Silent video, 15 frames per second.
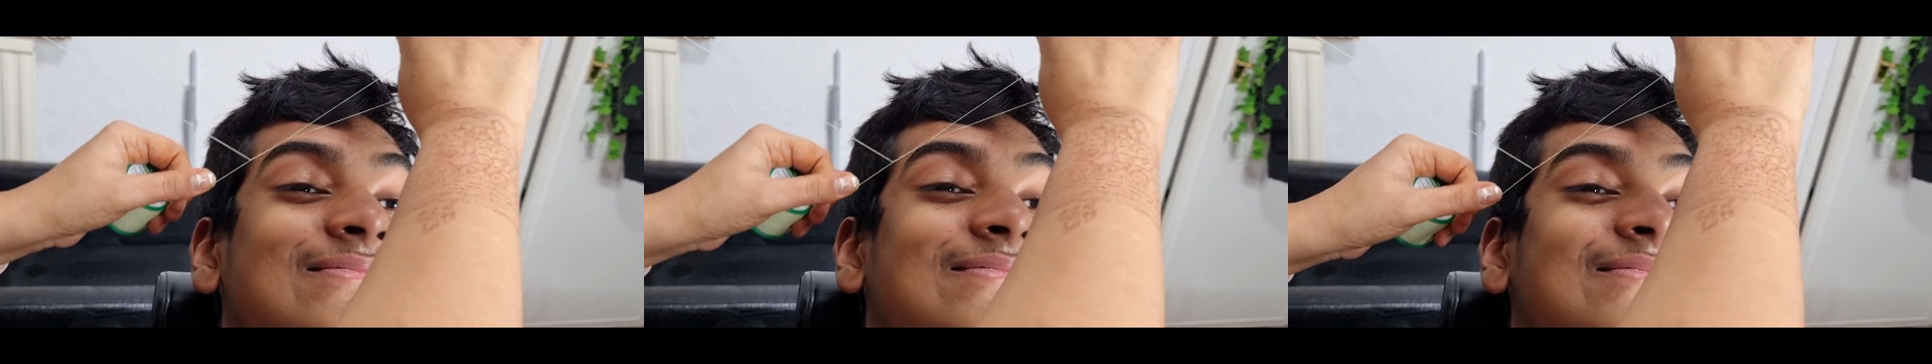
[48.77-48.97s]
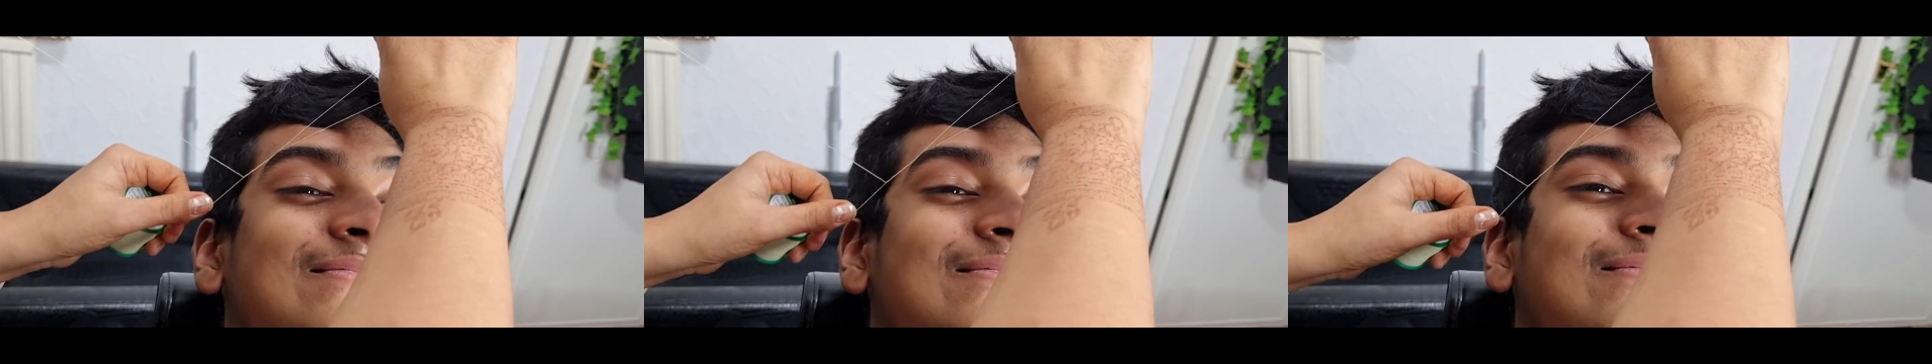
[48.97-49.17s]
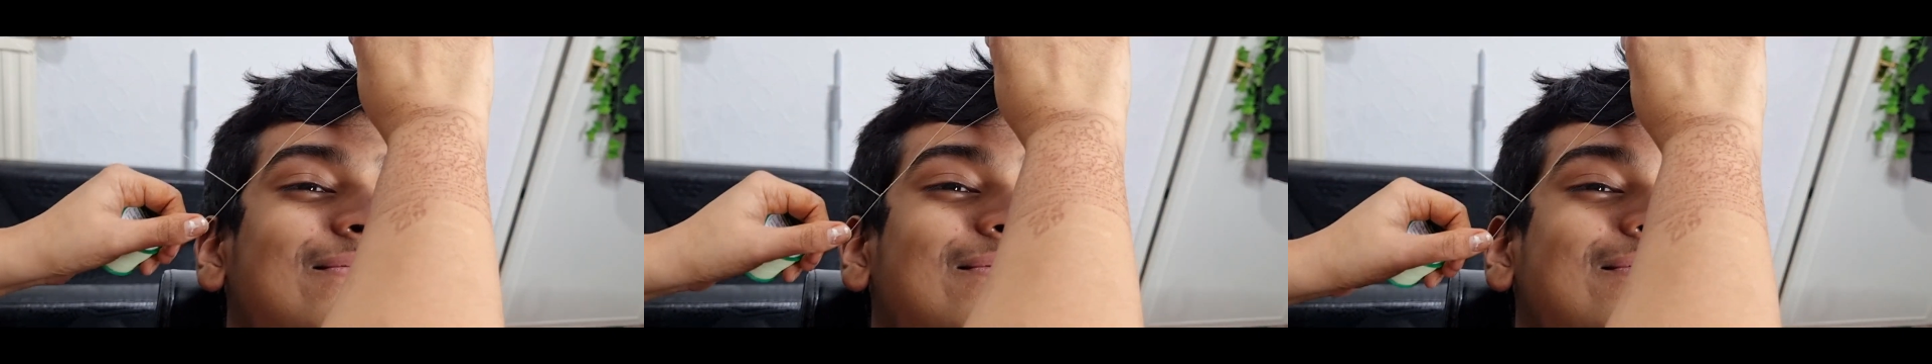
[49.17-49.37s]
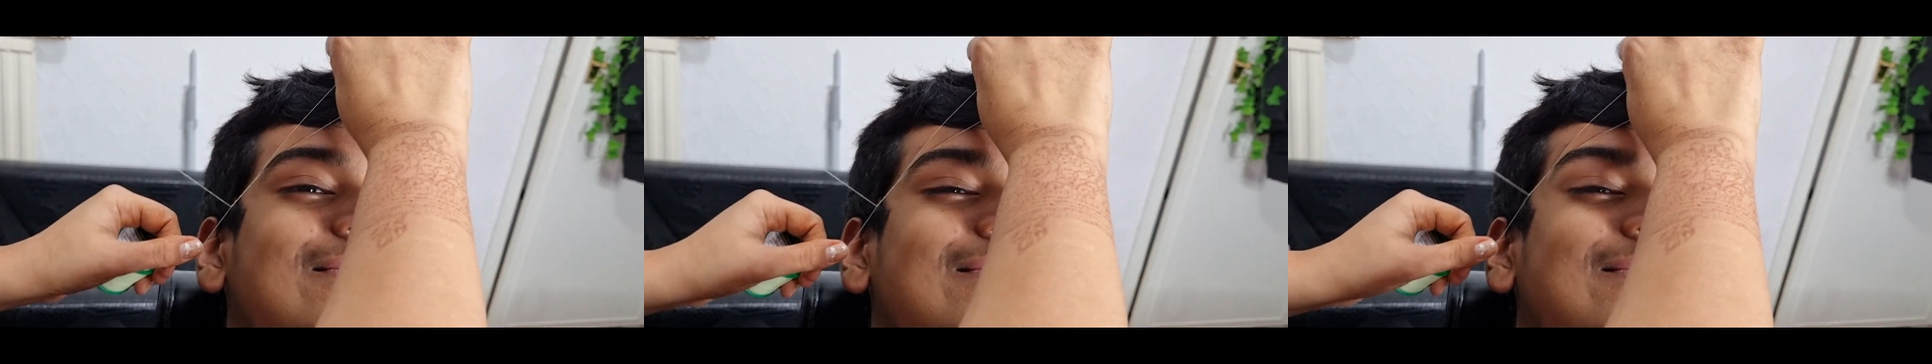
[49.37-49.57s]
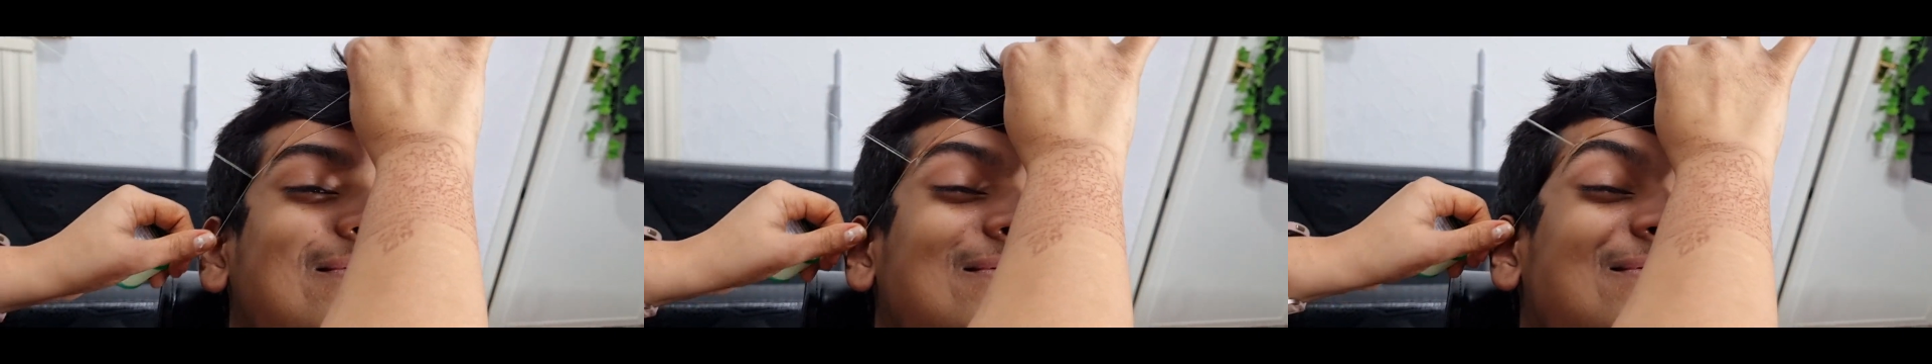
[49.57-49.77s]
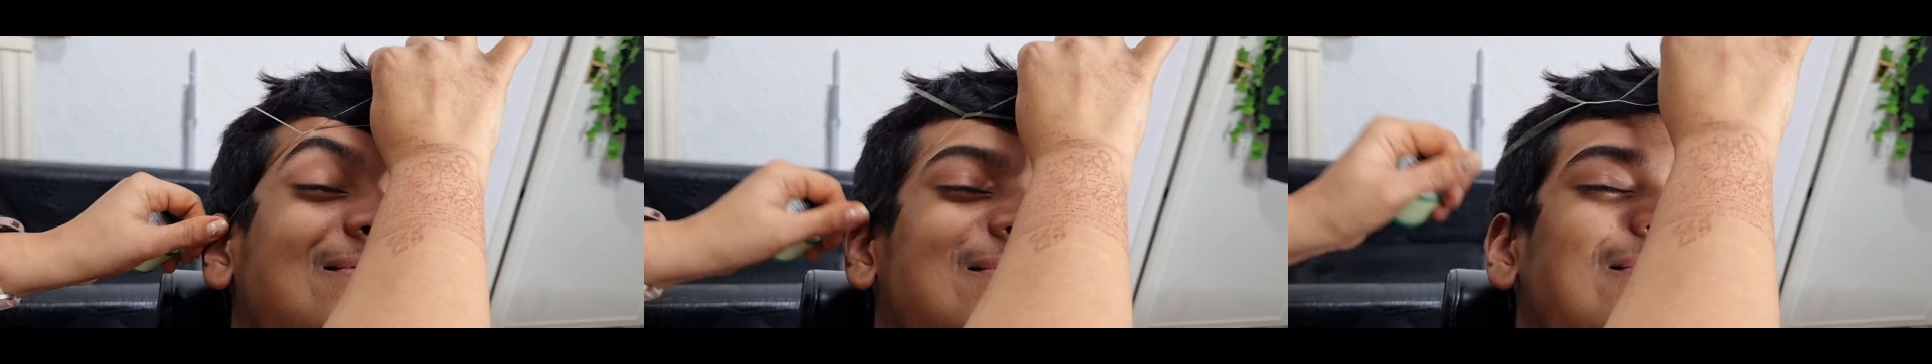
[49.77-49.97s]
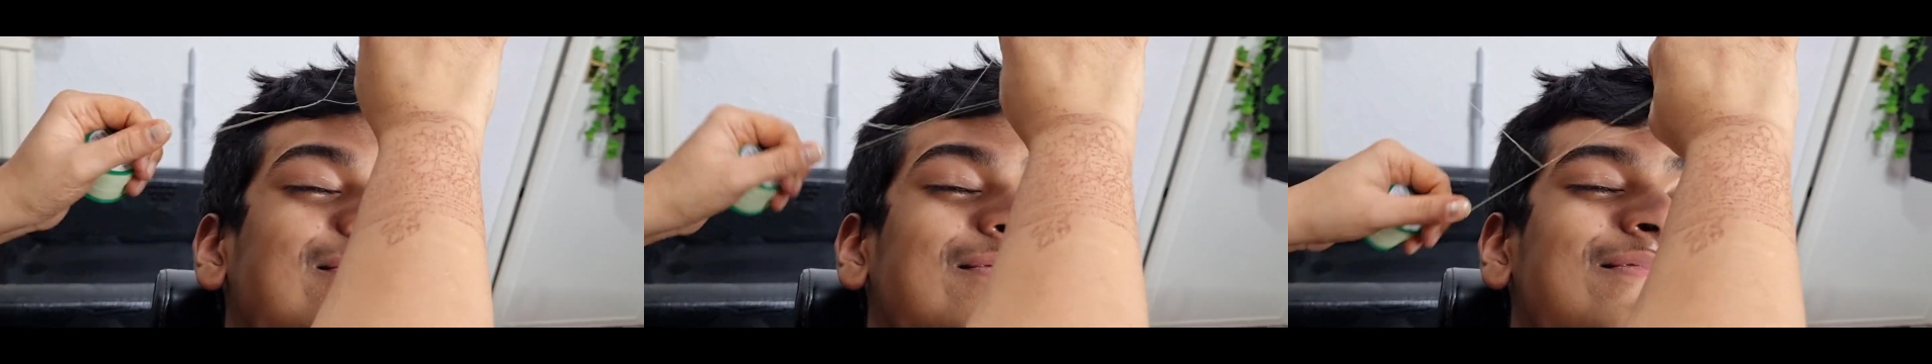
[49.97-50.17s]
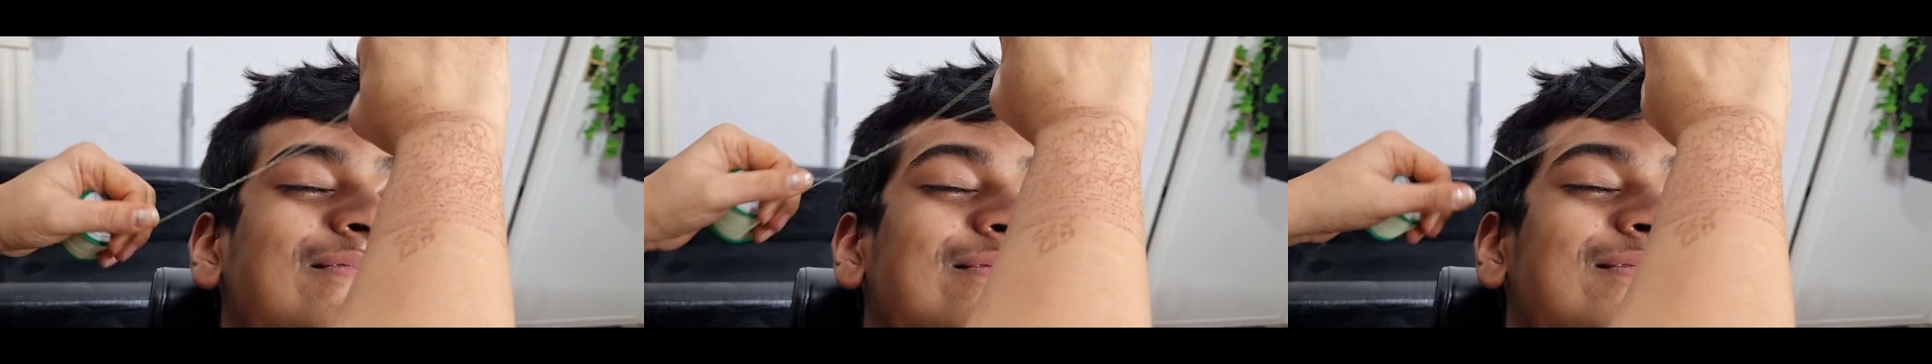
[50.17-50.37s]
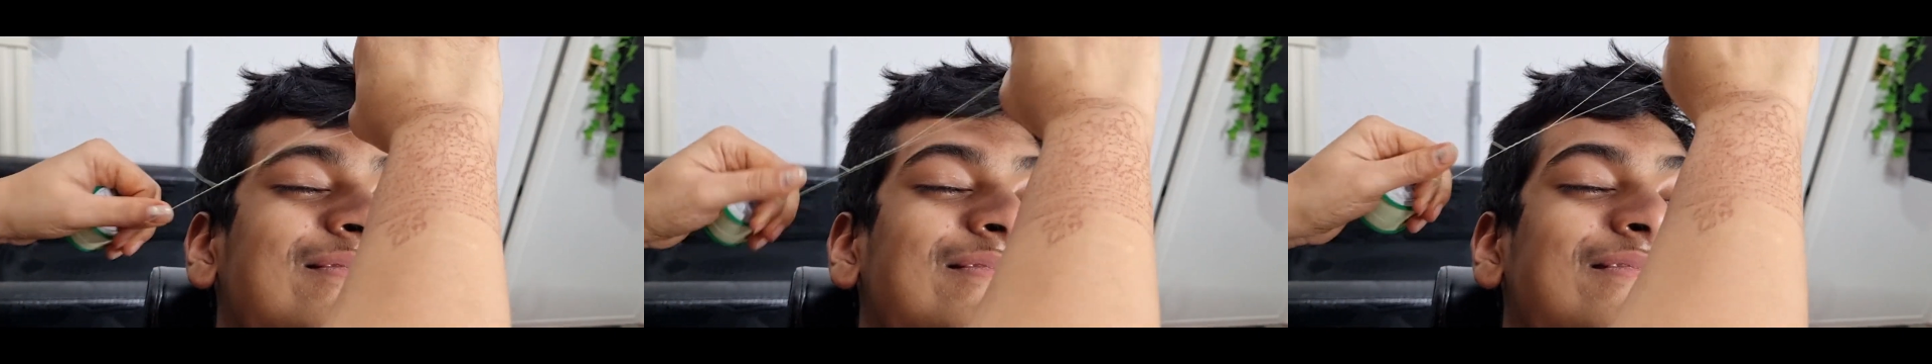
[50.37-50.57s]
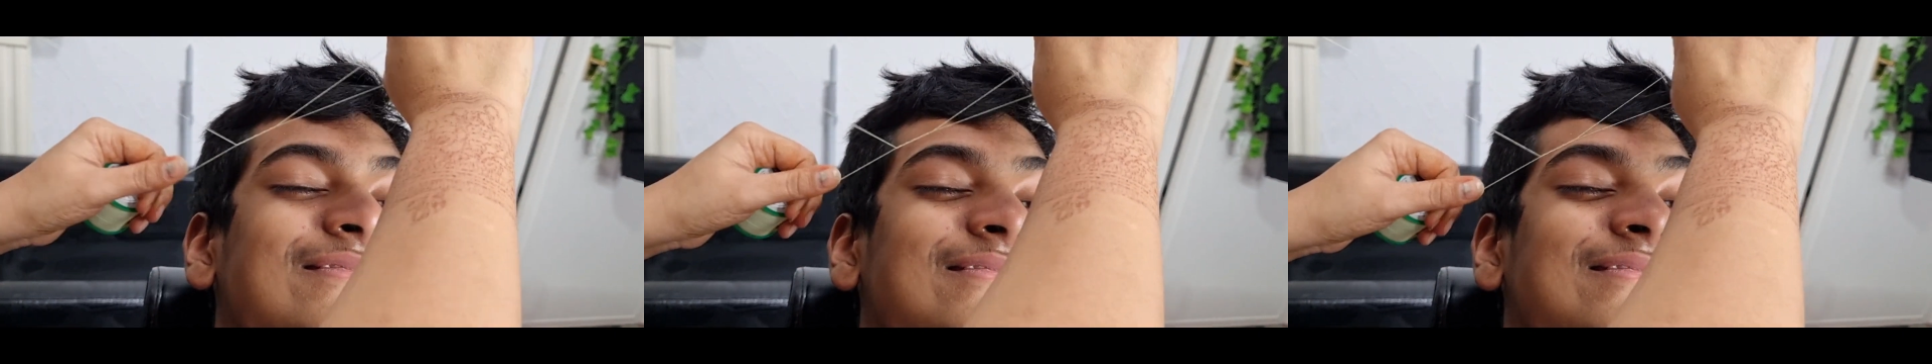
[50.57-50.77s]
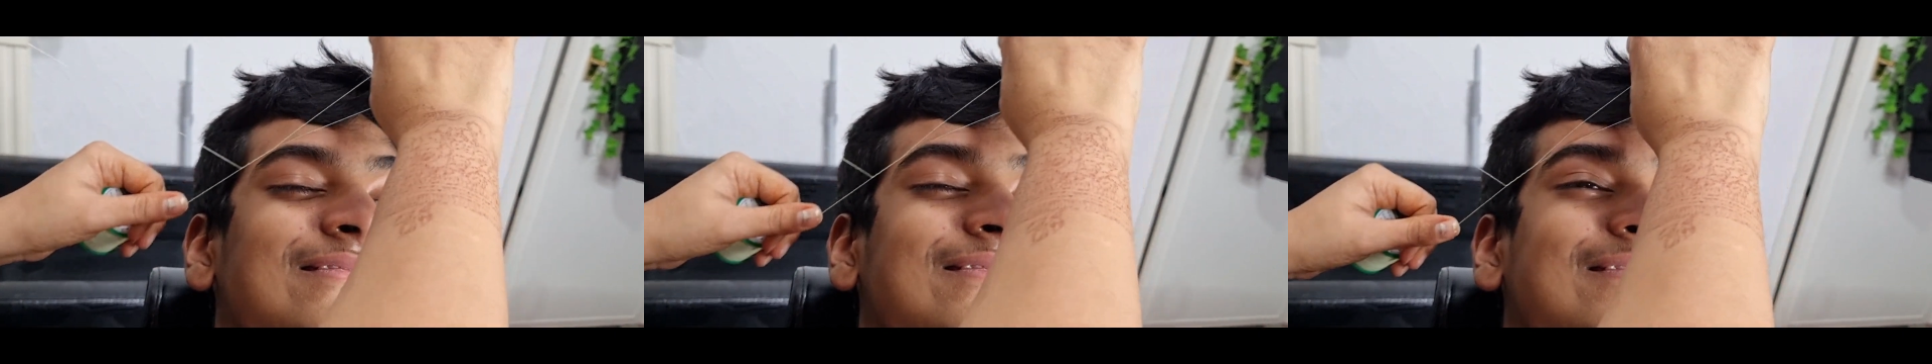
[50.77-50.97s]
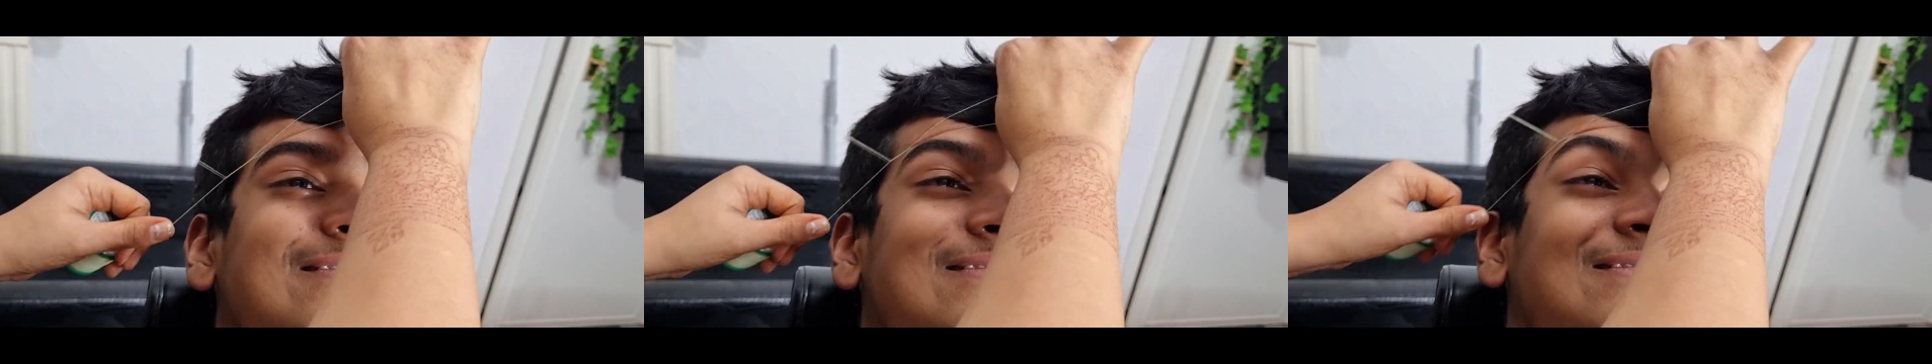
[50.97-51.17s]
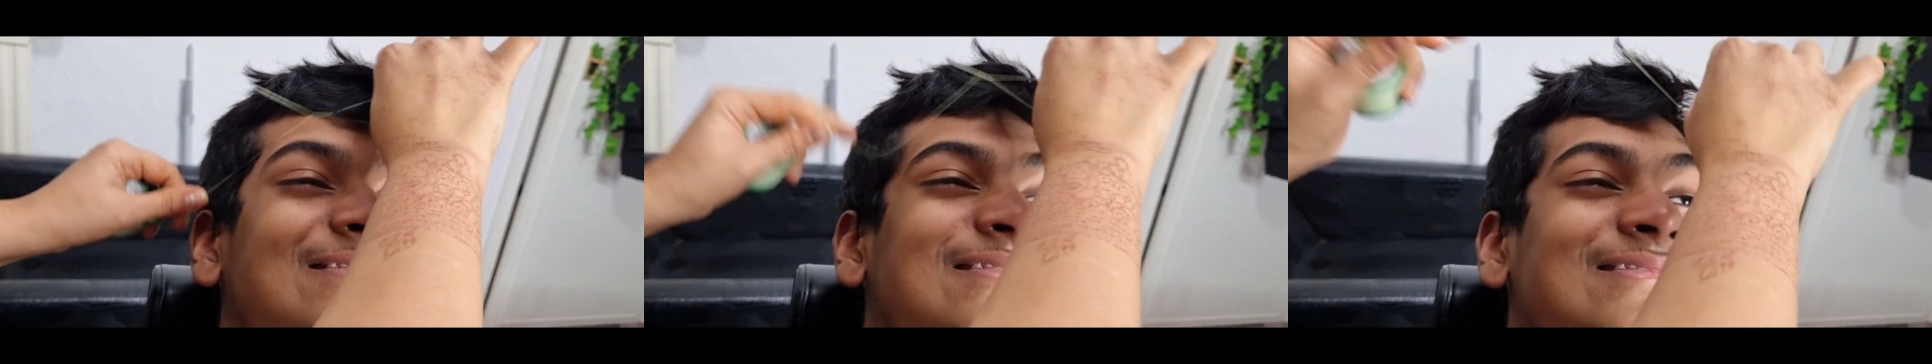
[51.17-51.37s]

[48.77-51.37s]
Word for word: This is what I'm doing the creative time.